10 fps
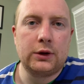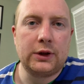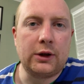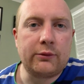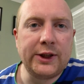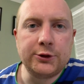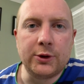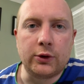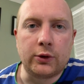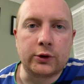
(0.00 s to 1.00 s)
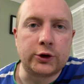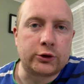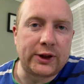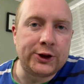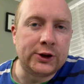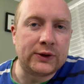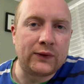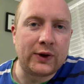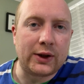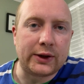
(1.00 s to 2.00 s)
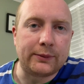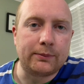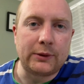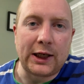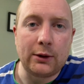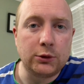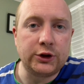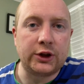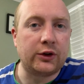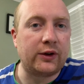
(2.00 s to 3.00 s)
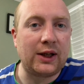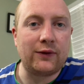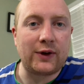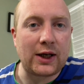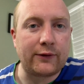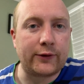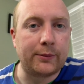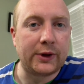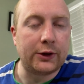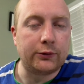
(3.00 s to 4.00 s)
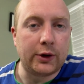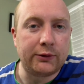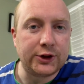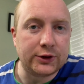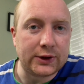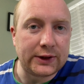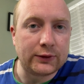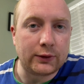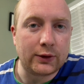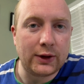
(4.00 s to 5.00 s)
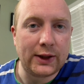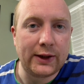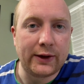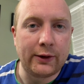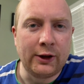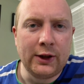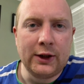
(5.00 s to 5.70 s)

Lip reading: Now, arrangement and orchestration is fine. How much you can deviate from the original is unclear, though.